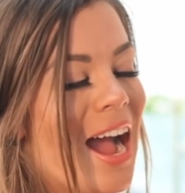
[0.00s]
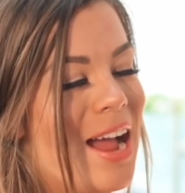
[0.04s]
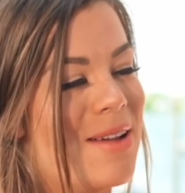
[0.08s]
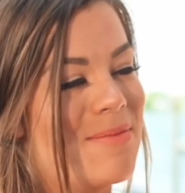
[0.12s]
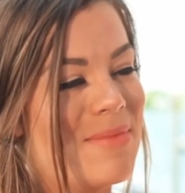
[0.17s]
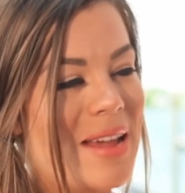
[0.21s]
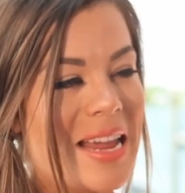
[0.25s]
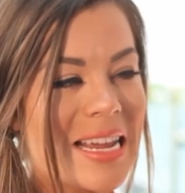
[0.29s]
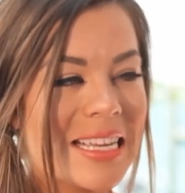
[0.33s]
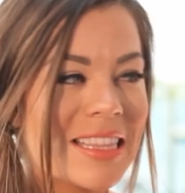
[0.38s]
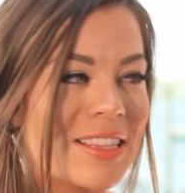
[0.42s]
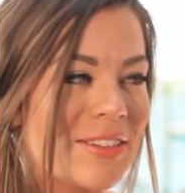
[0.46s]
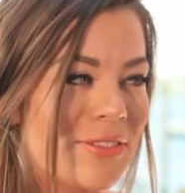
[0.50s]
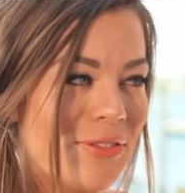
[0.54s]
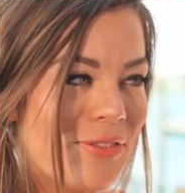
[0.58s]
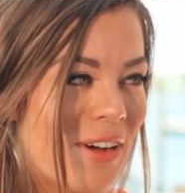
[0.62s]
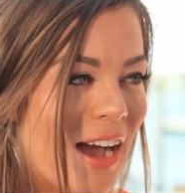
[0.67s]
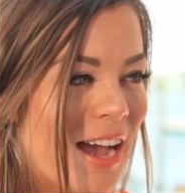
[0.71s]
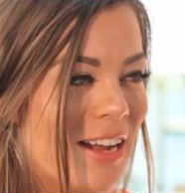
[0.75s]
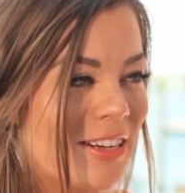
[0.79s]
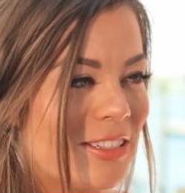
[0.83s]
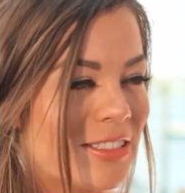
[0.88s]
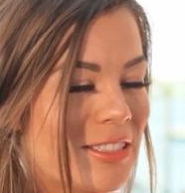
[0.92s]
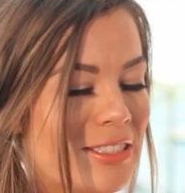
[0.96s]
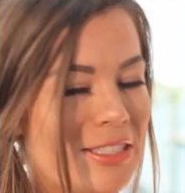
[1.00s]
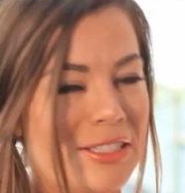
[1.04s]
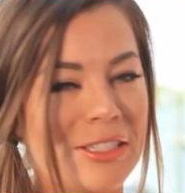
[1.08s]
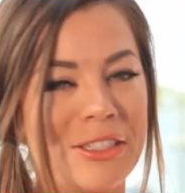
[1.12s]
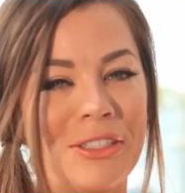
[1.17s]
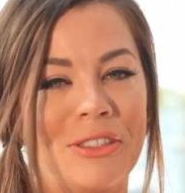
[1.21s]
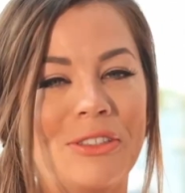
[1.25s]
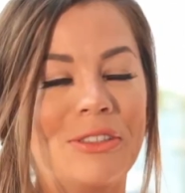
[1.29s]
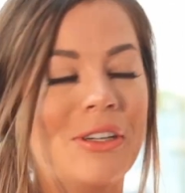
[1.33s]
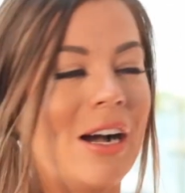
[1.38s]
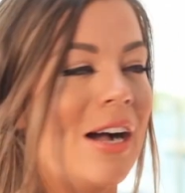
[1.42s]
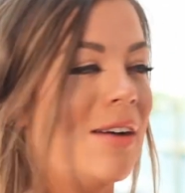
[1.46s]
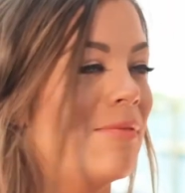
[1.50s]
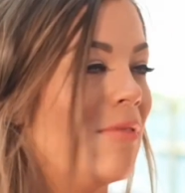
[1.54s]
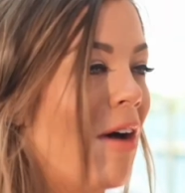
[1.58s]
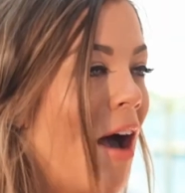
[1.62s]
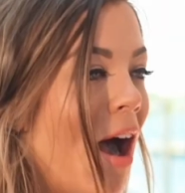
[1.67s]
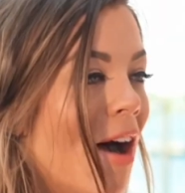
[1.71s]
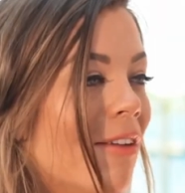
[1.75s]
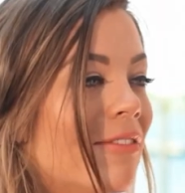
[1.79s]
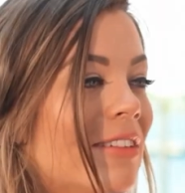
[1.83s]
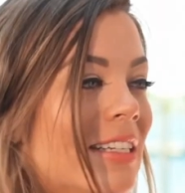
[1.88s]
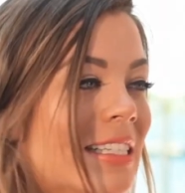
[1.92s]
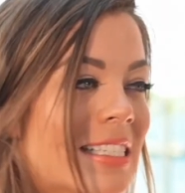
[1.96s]
I make the final two. Yeah. I'm
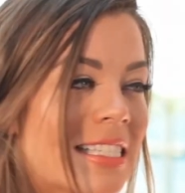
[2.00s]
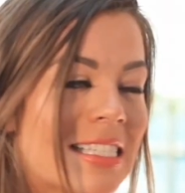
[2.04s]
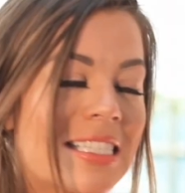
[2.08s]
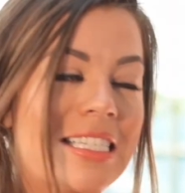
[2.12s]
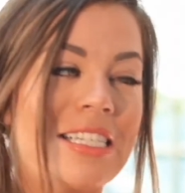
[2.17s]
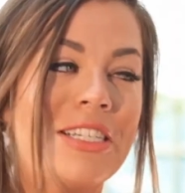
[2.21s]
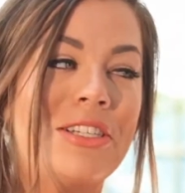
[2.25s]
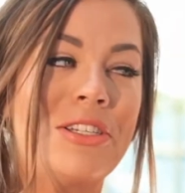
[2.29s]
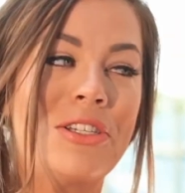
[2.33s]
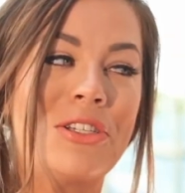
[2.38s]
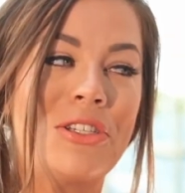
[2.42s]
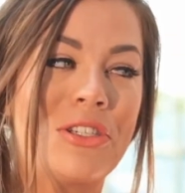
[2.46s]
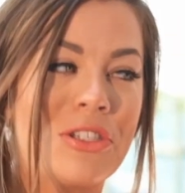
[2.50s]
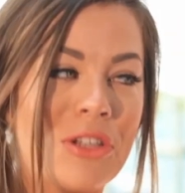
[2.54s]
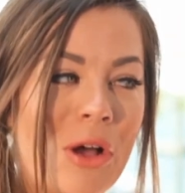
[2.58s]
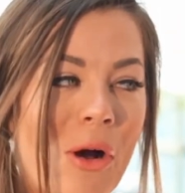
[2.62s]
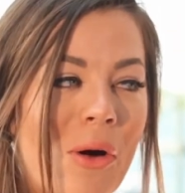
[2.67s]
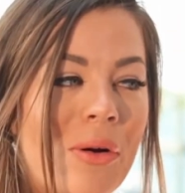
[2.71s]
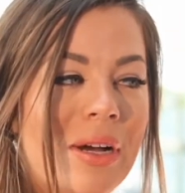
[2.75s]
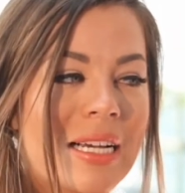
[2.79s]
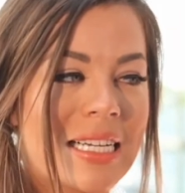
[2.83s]
obviously so